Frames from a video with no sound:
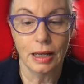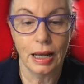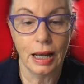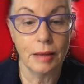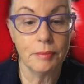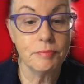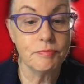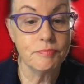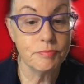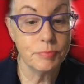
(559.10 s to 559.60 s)

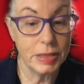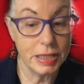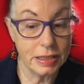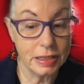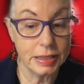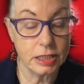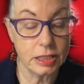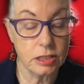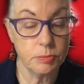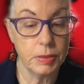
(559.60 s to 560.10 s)

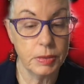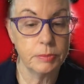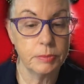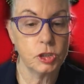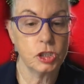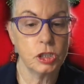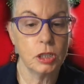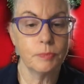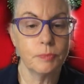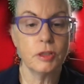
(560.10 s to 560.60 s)
BeeKonnected
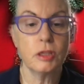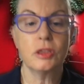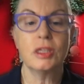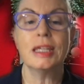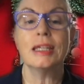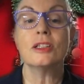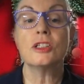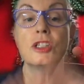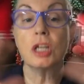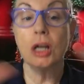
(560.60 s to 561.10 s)
membership.
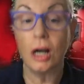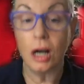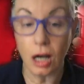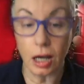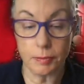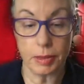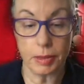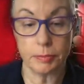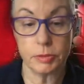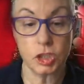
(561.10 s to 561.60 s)
The
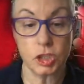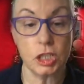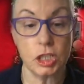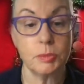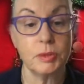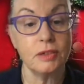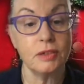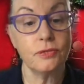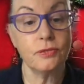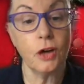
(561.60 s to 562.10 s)
entire membership
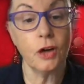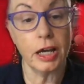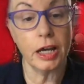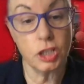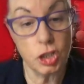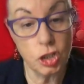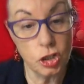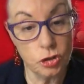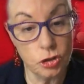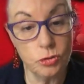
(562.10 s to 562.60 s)
can find
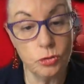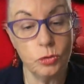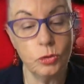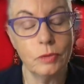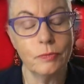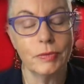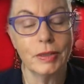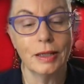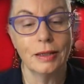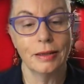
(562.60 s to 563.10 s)

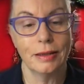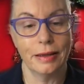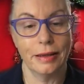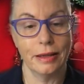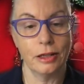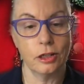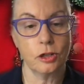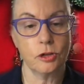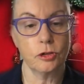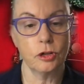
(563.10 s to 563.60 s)
you
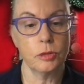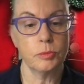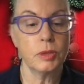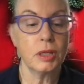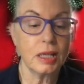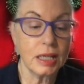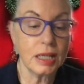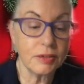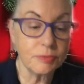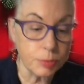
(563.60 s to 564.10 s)
in a group. You
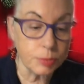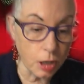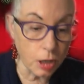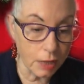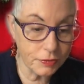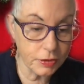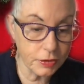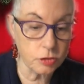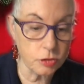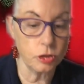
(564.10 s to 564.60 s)
can have
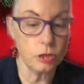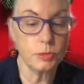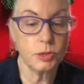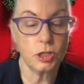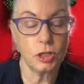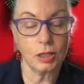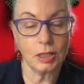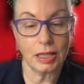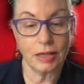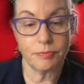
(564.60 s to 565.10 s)
private groups.
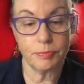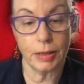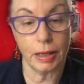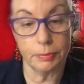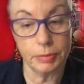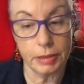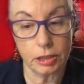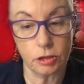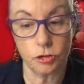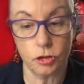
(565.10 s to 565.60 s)
You can have
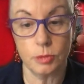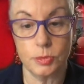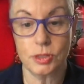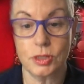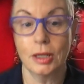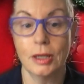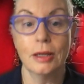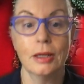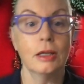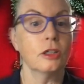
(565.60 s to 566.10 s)
public groups.
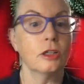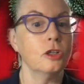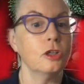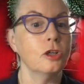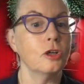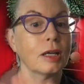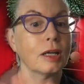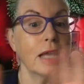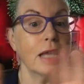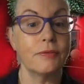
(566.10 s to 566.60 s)

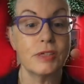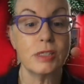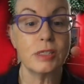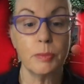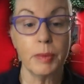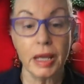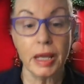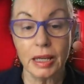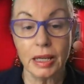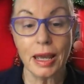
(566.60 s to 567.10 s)
You can have as
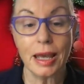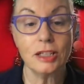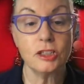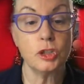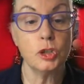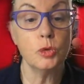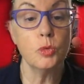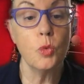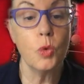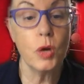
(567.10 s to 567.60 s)
many as
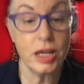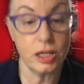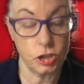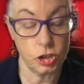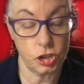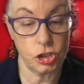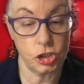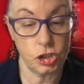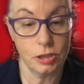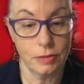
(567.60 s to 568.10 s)
you
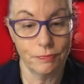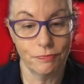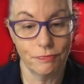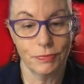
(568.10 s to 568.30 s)
wish.